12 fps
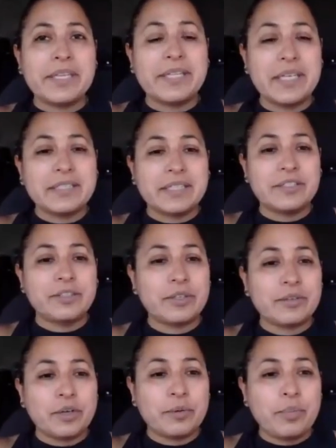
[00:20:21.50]
of the things that
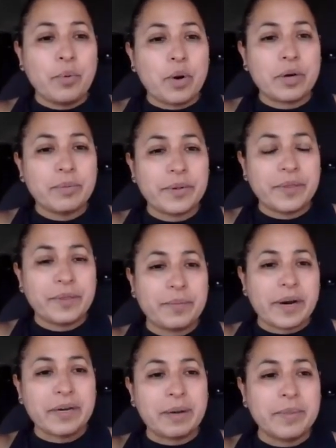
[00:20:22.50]
you're born with,
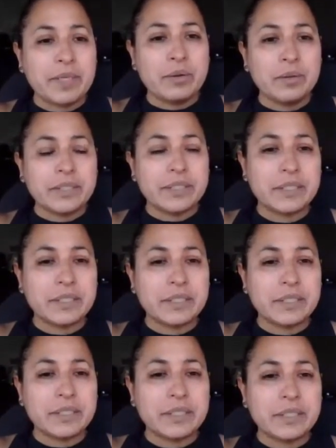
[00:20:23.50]
right? I'm the oldest
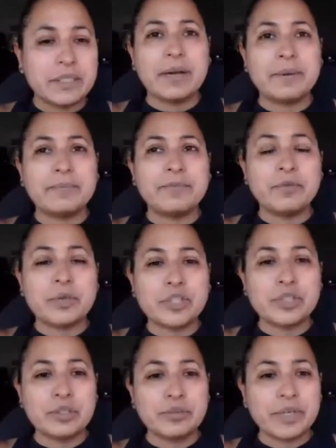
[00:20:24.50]
of
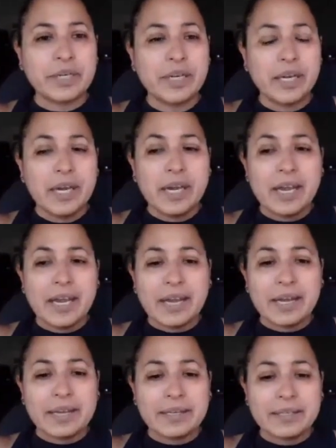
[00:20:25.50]
four children,
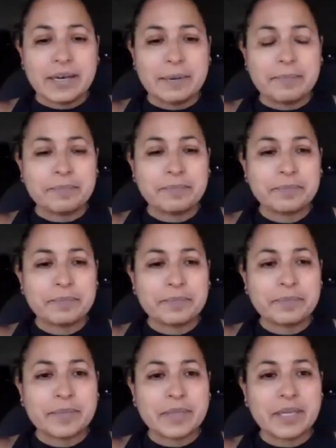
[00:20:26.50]
and
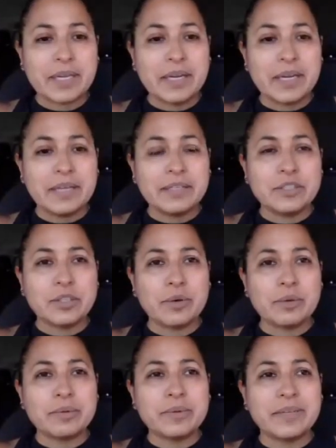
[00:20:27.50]

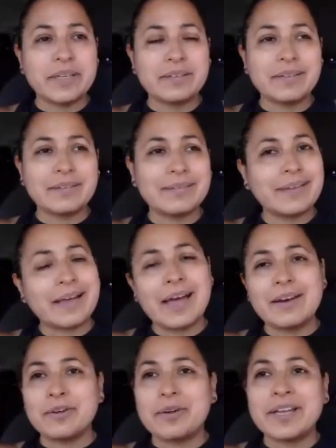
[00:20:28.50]
so
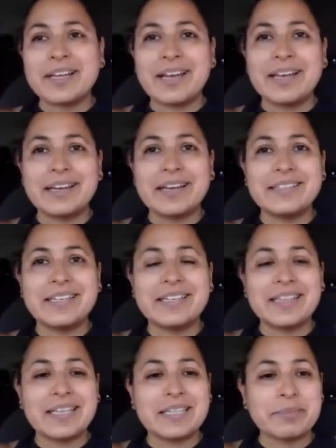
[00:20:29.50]
I don't know. I tend
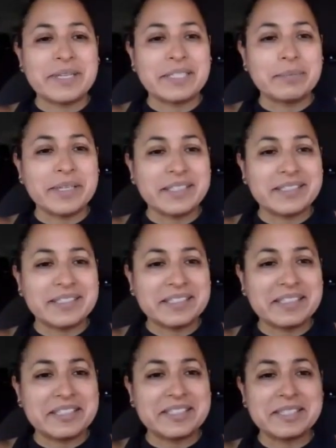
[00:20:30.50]
to think that my siblings
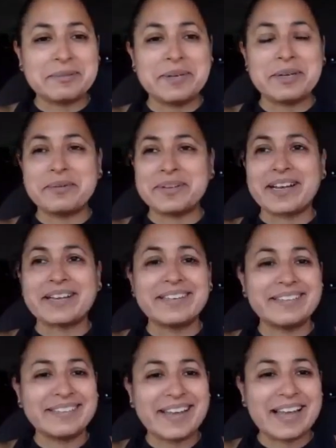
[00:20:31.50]
listen to me when I
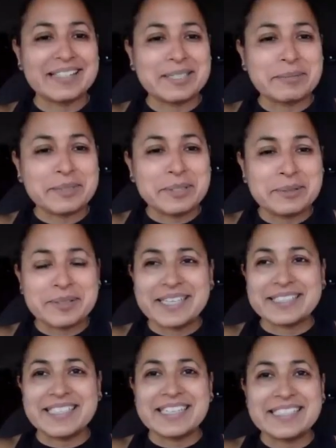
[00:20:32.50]
ask them to do
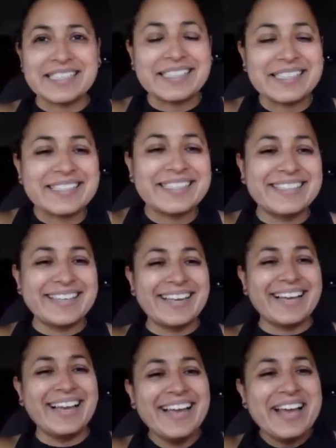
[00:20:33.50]
things nicely.
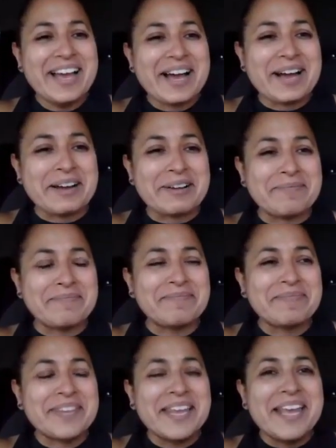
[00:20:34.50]
um,
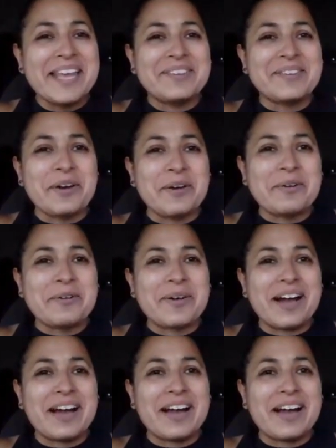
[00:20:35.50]
so